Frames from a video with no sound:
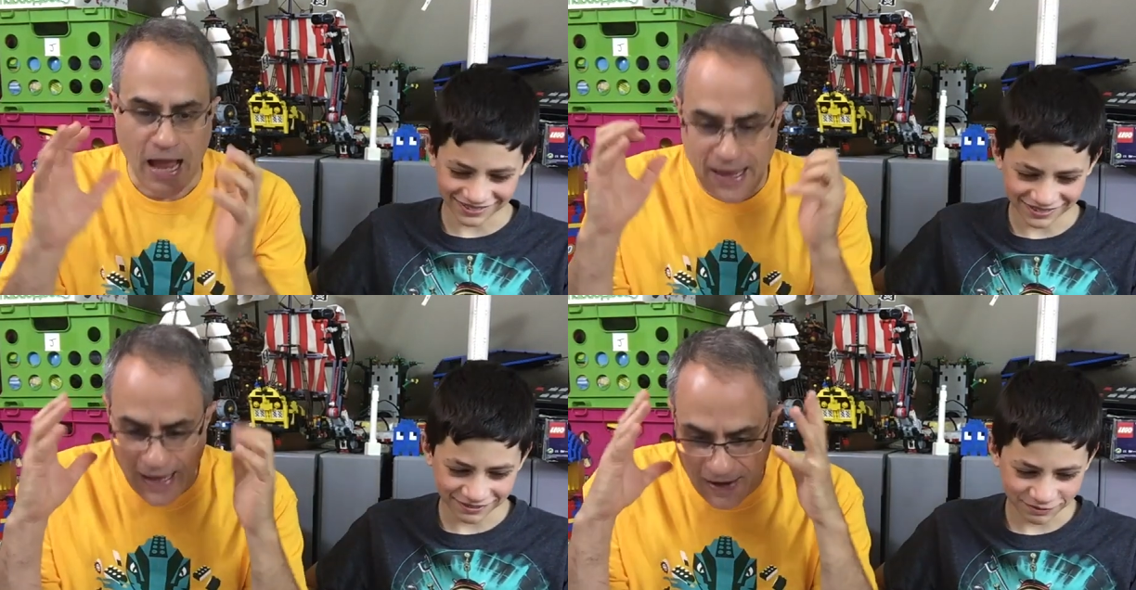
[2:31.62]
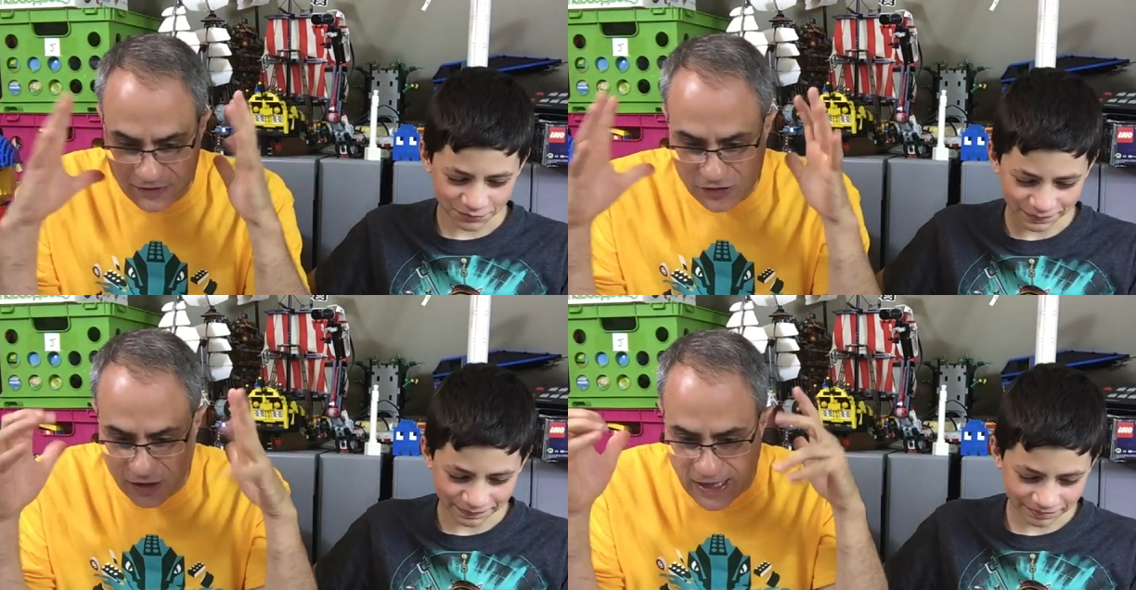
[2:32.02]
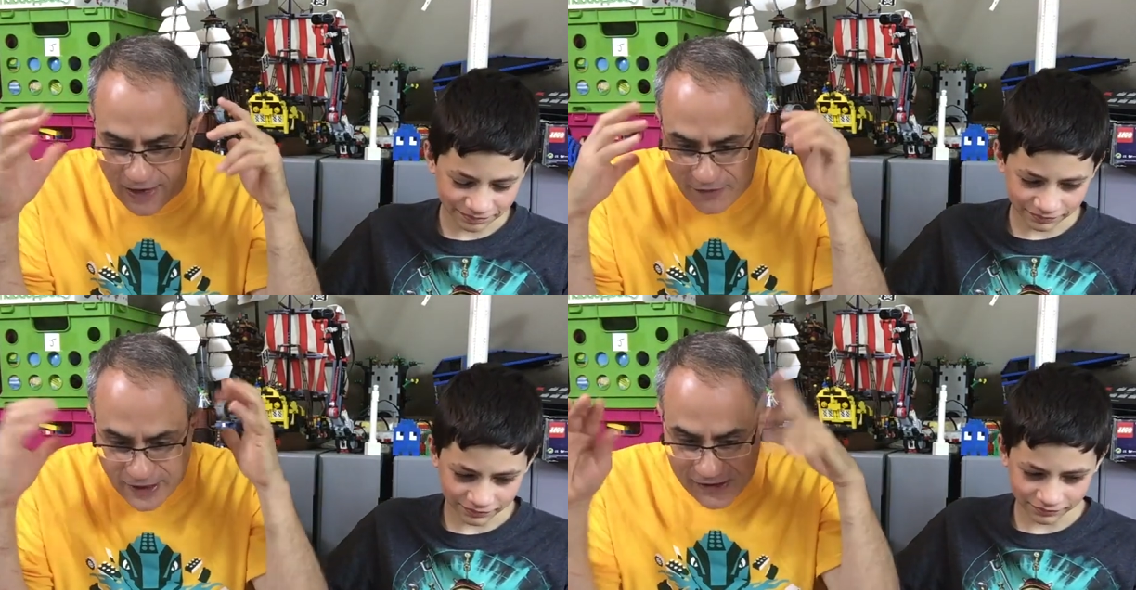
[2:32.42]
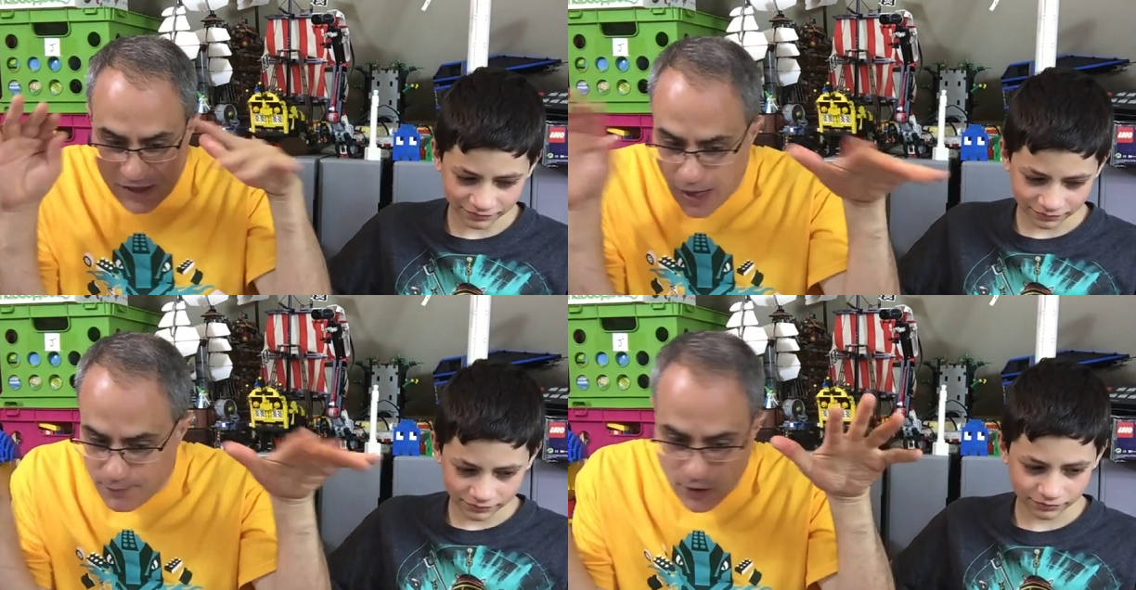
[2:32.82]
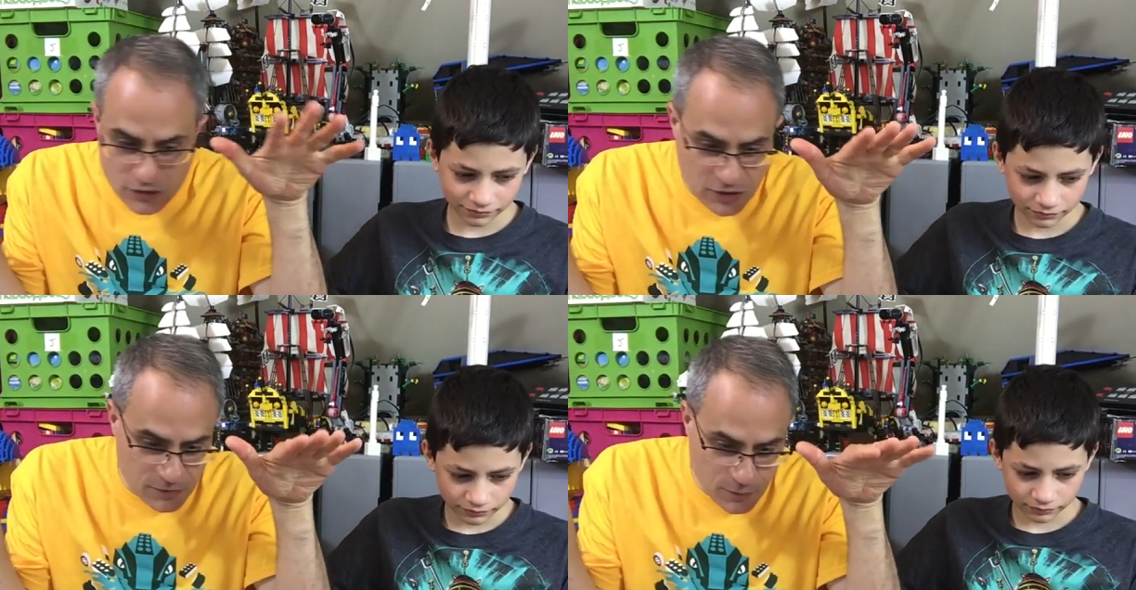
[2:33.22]
Speaker 1: I actually have like stop
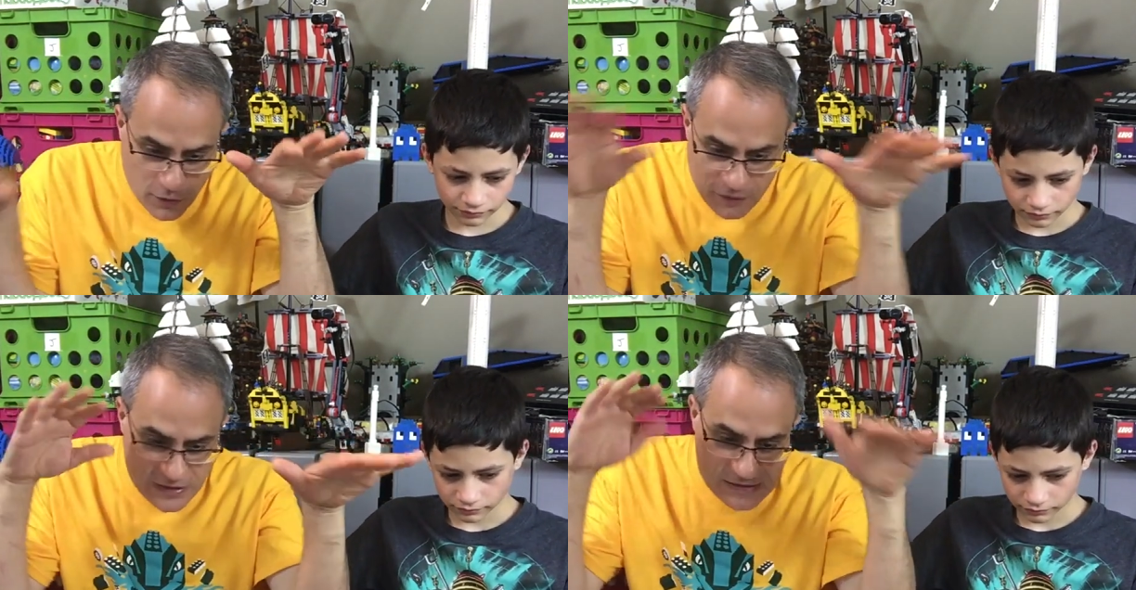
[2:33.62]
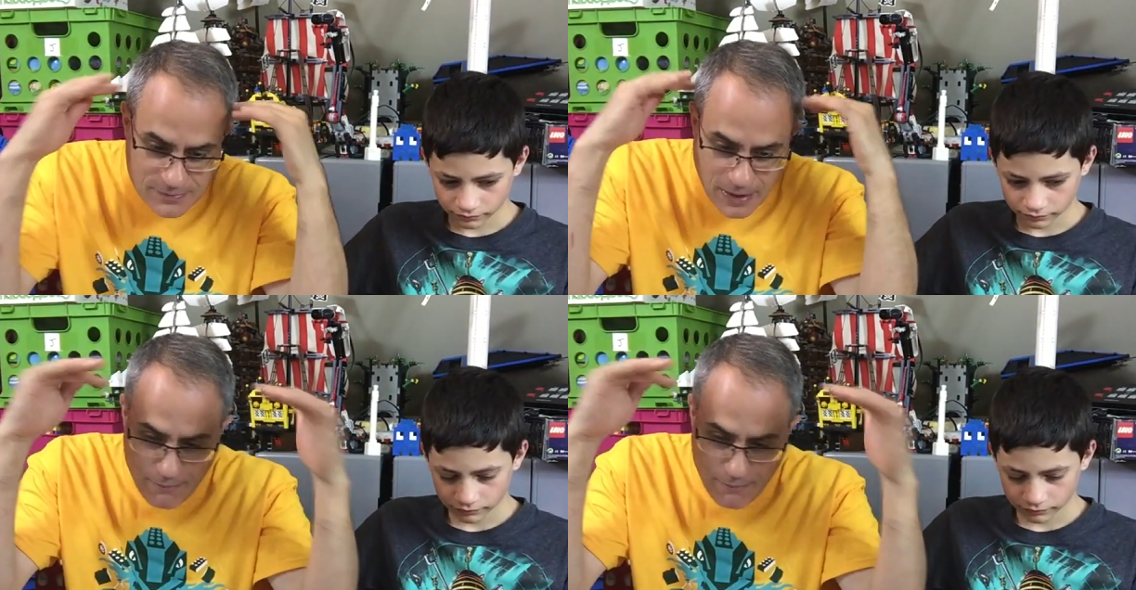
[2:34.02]
motion movies in my